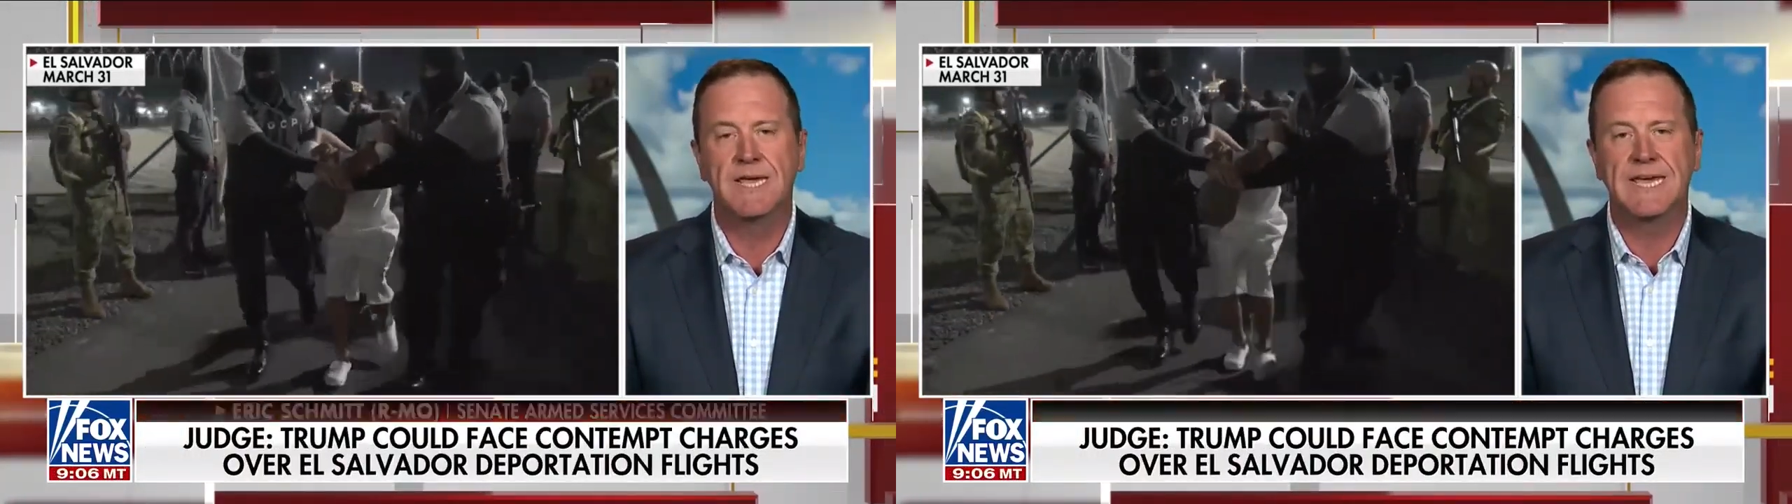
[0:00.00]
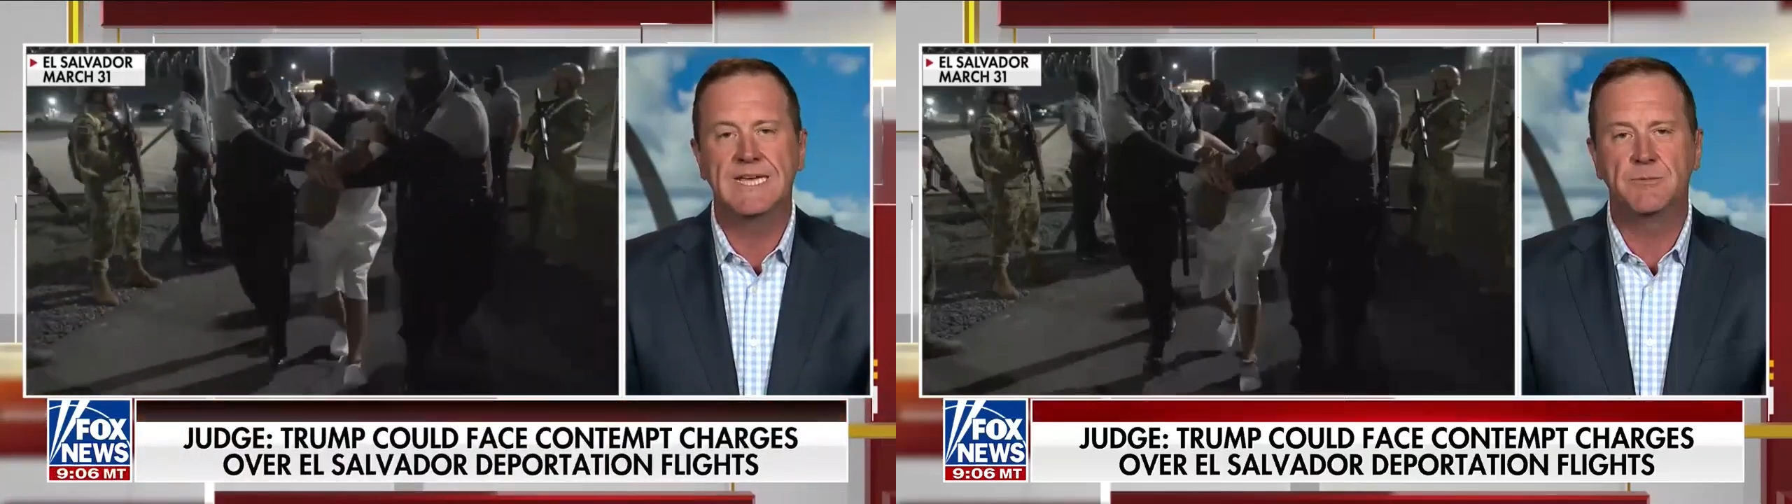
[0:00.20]

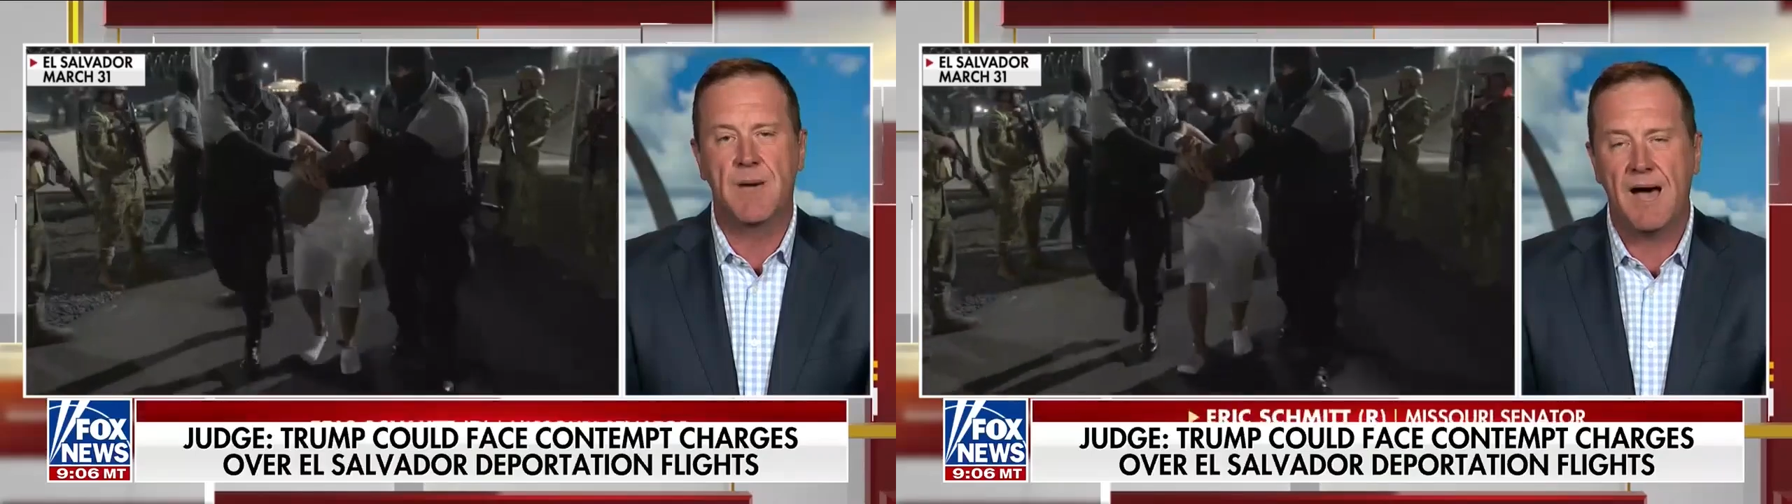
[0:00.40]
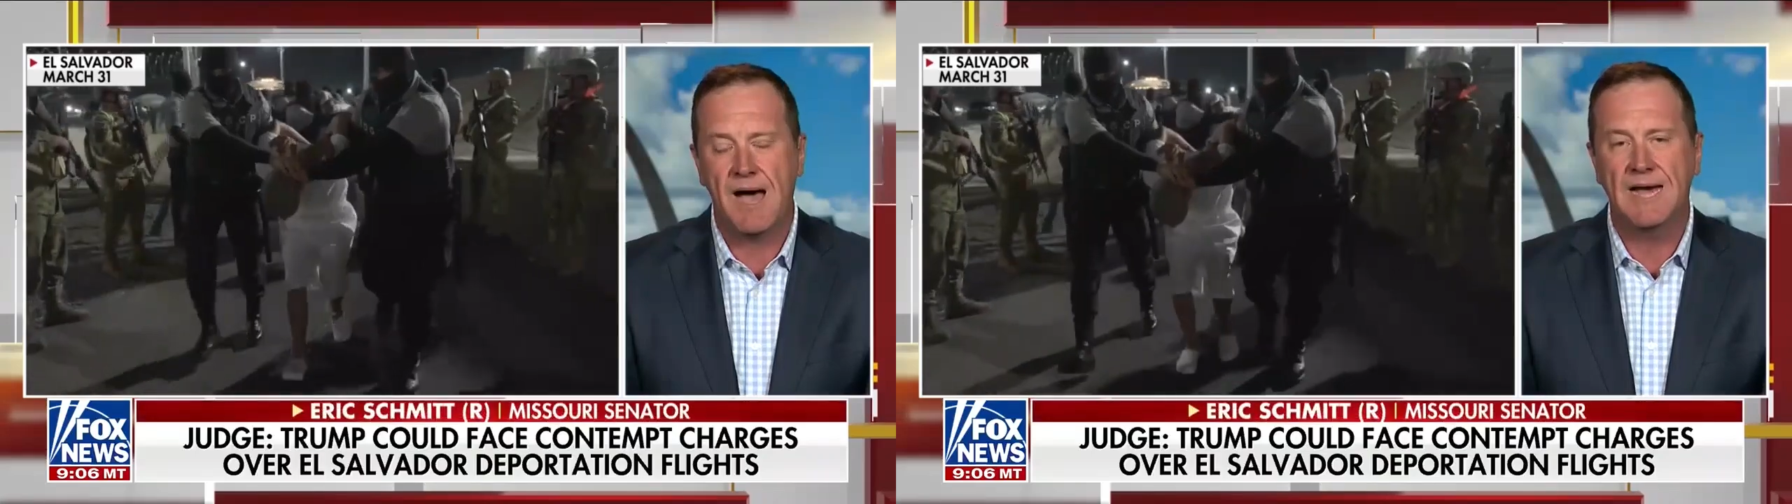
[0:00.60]
is
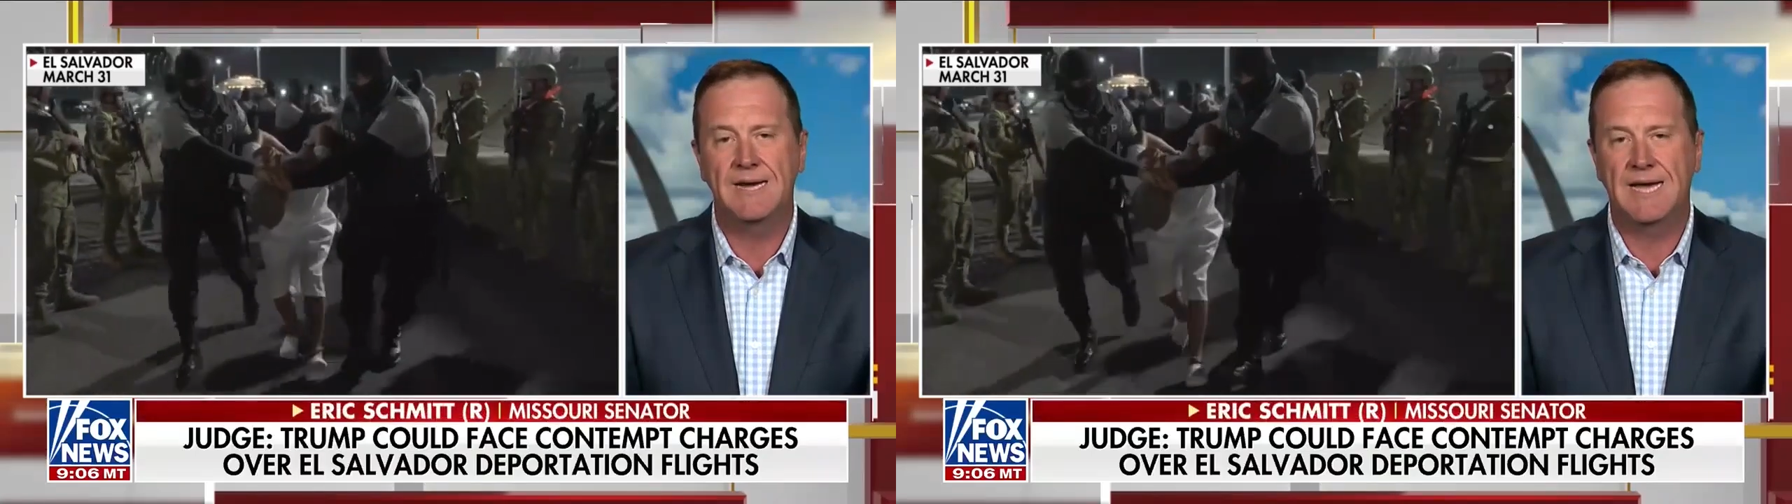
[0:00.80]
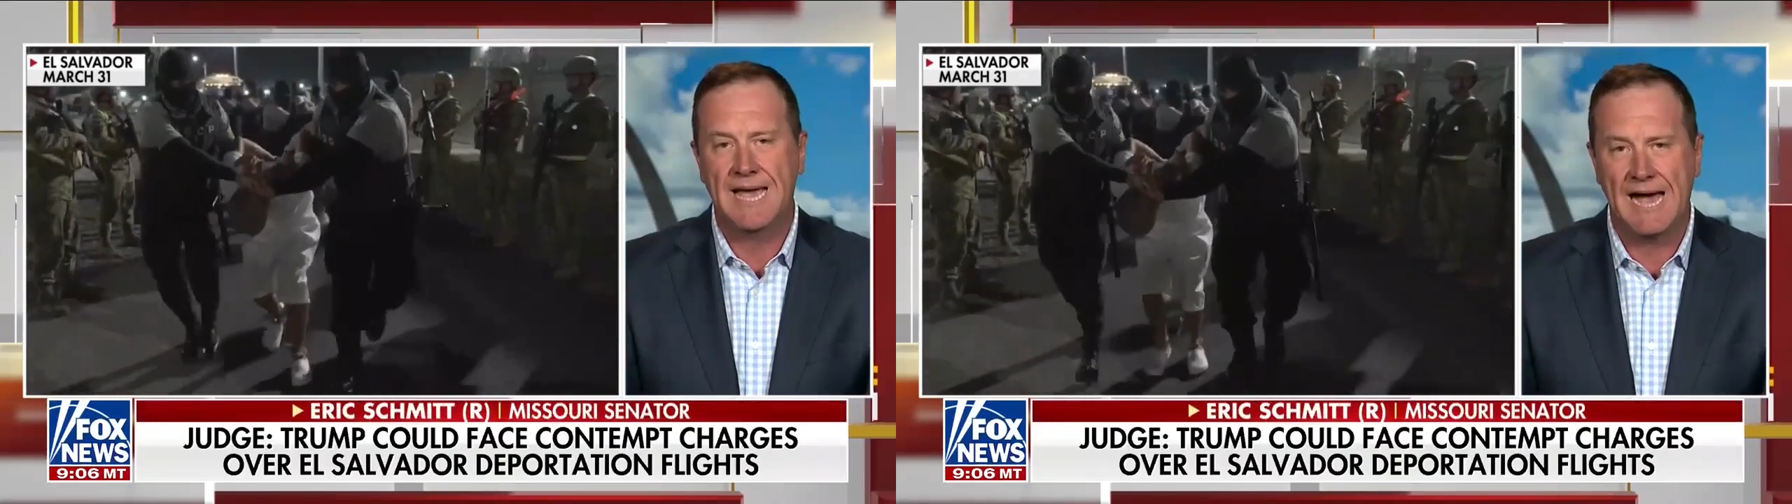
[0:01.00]
behind
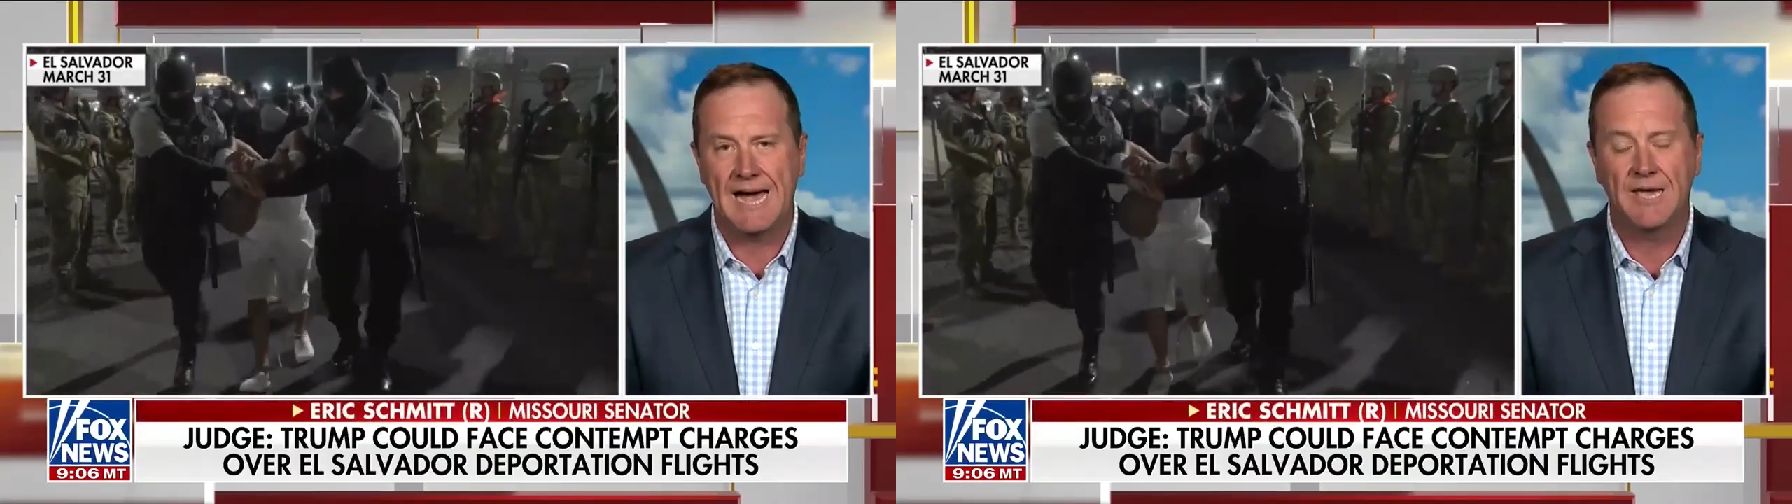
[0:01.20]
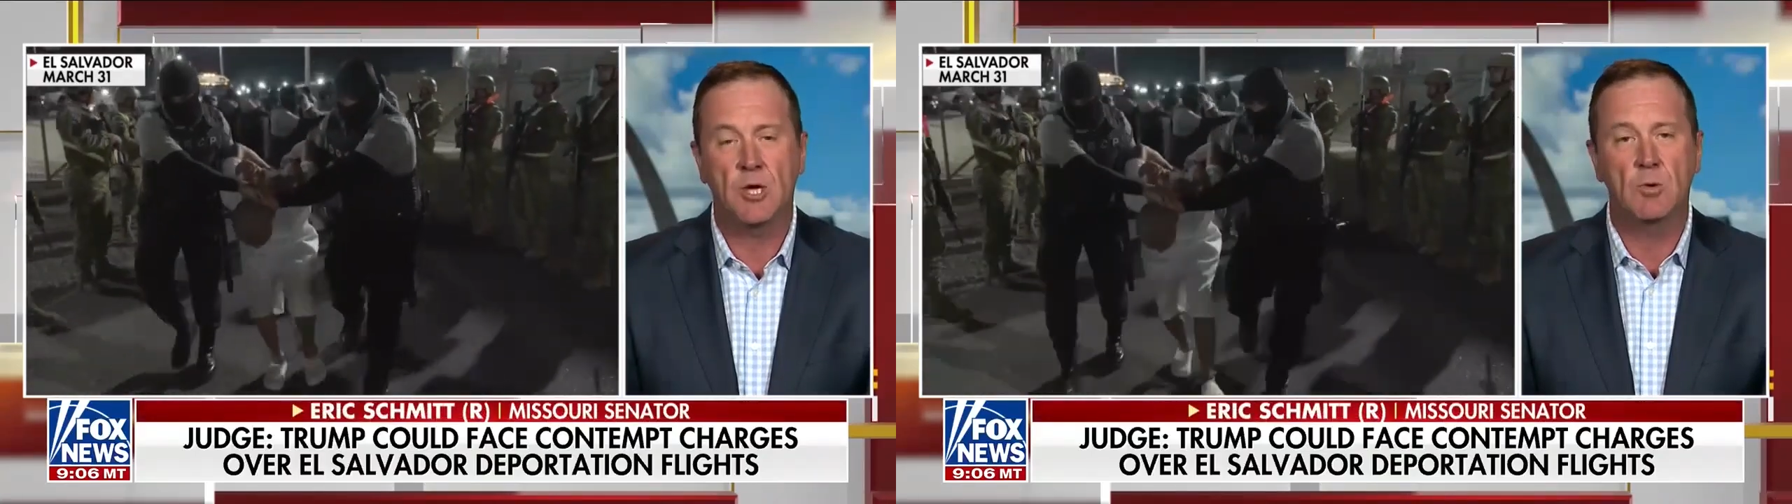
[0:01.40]
a
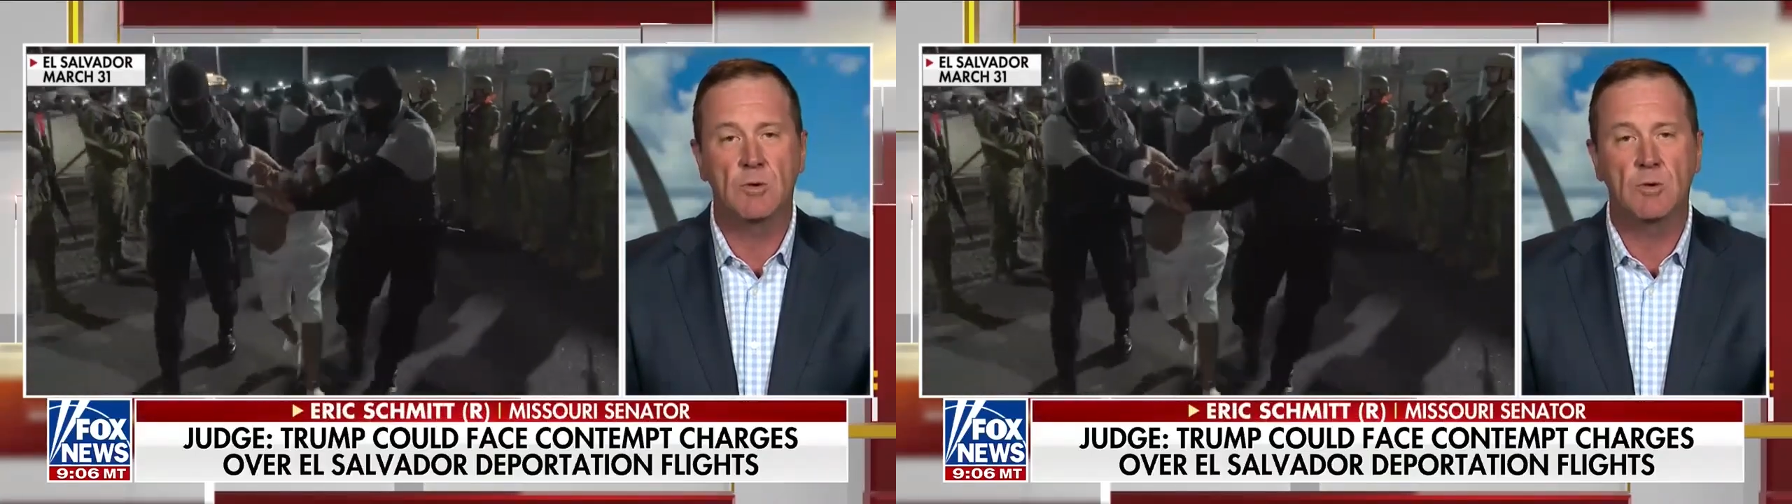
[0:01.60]
guy who